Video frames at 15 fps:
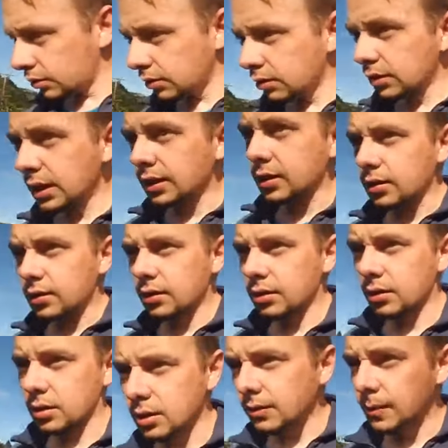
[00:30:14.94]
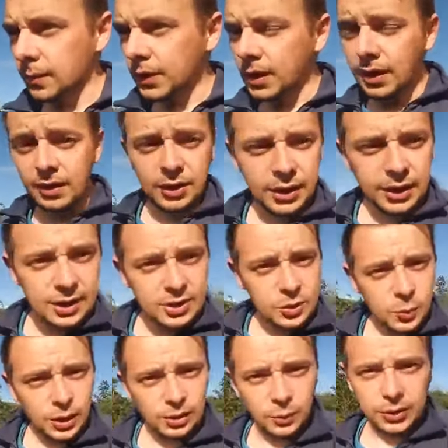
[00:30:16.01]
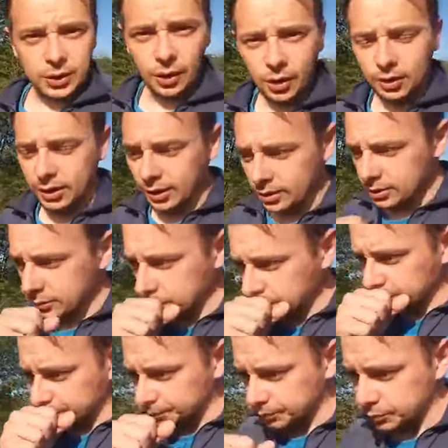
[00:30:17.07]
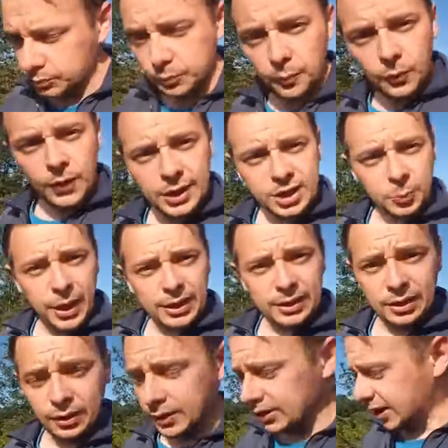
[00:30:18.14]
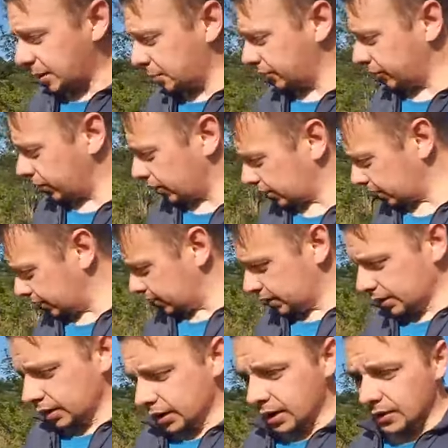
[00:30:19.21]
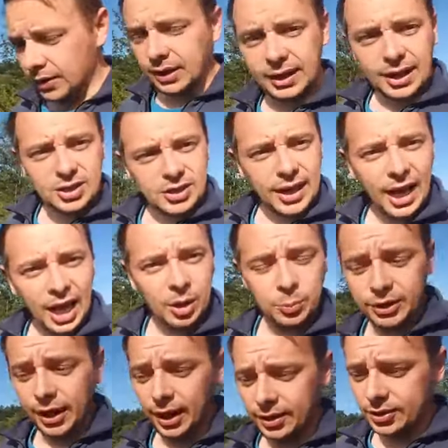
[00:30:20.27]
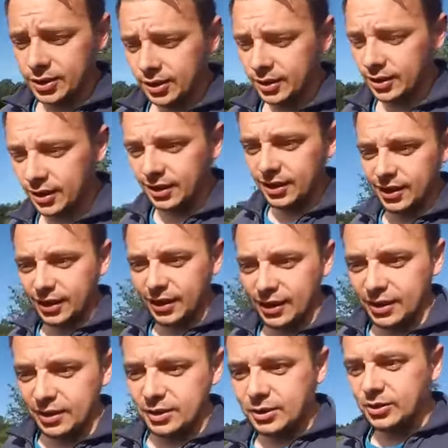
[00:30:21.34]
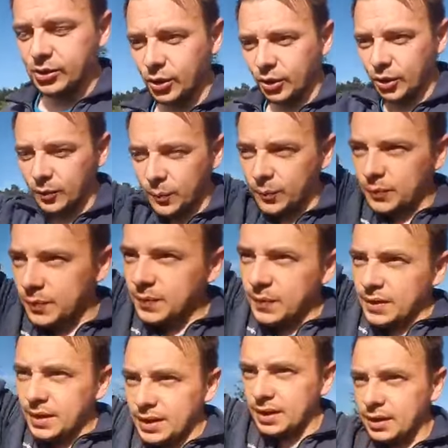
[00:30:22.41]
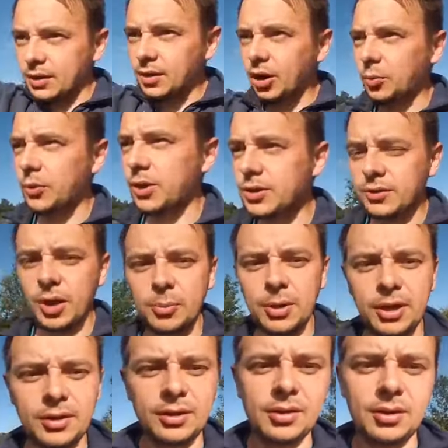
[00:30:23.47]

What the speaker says: like, the thing is as well with the orchids, depending on the type of orchid, they can actually hybridise. So, oh, there's a rabbit.